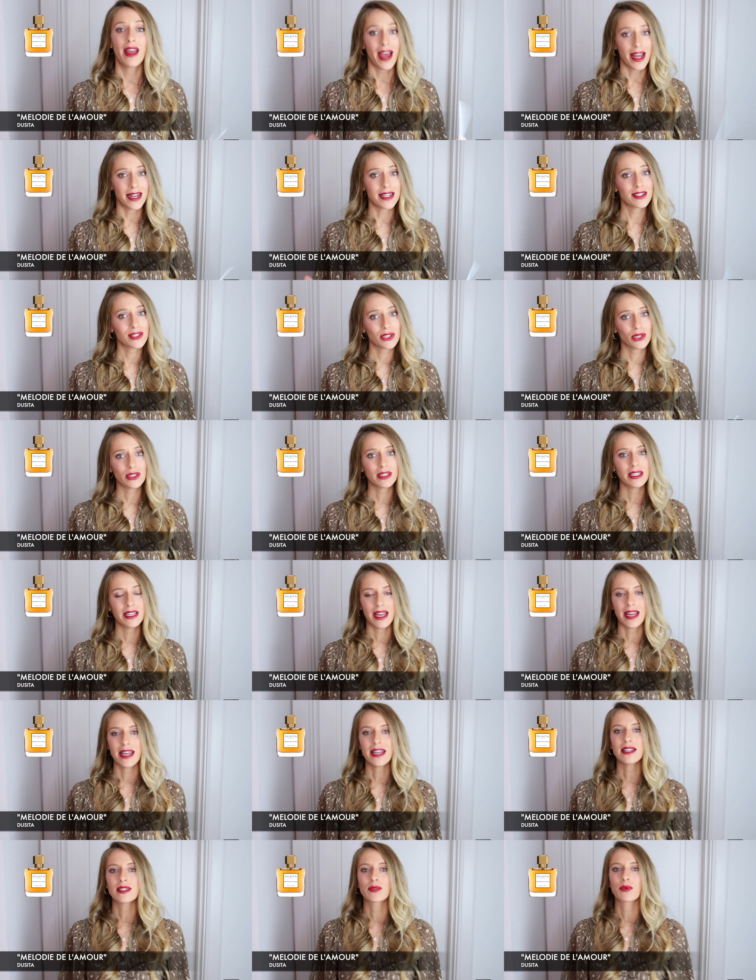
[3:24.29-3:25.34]
And it certainly
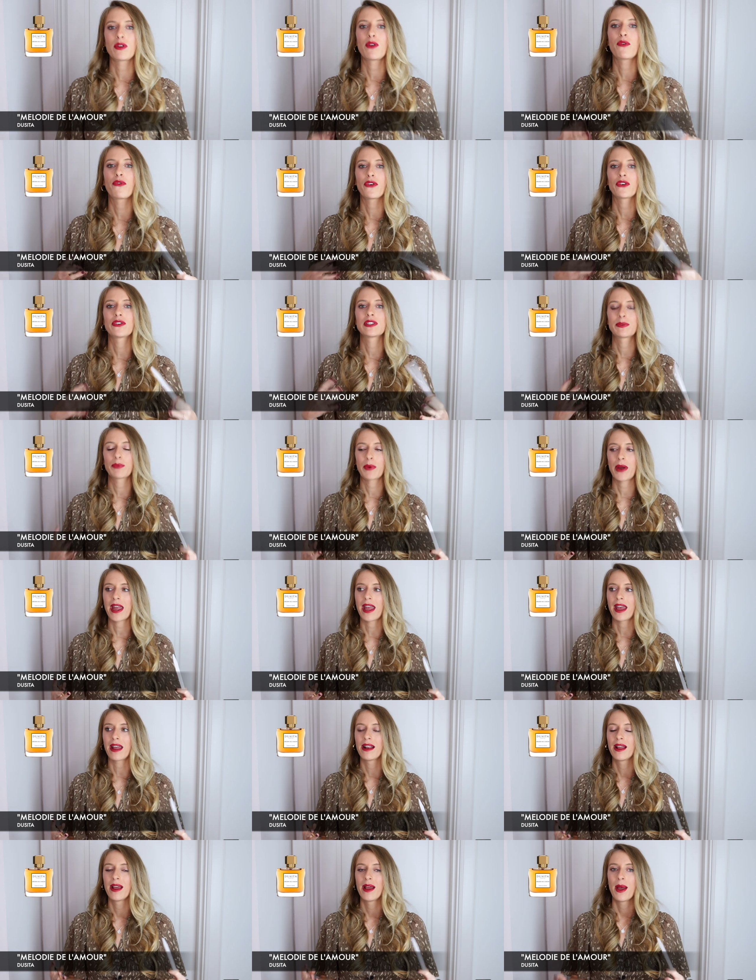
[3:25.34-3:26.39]
is when you first spray
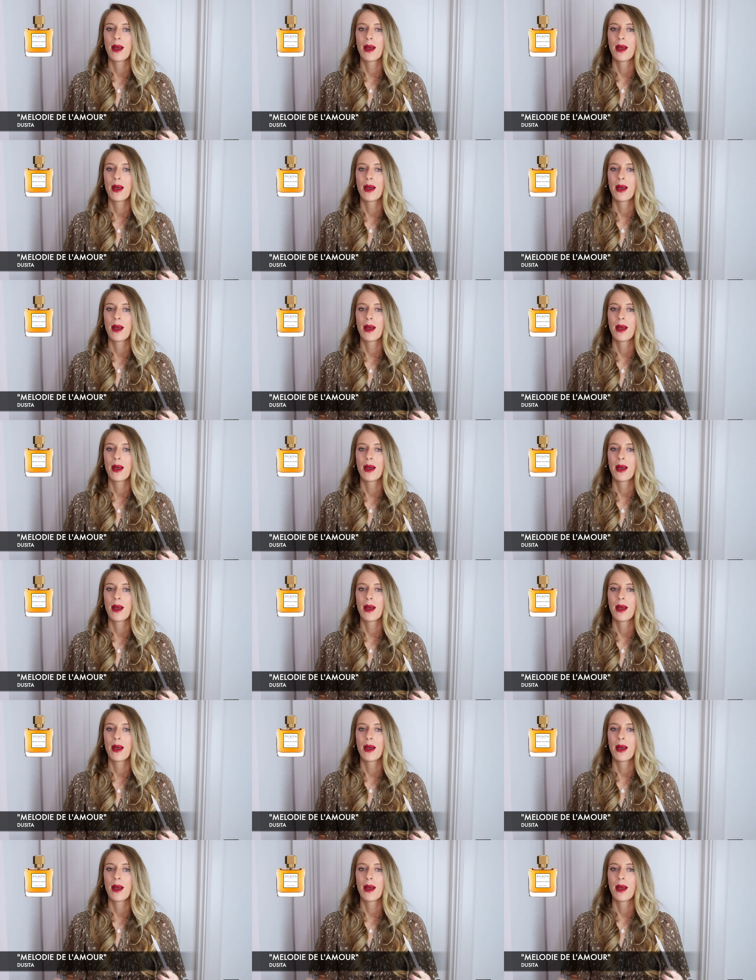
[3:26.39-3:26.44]
it.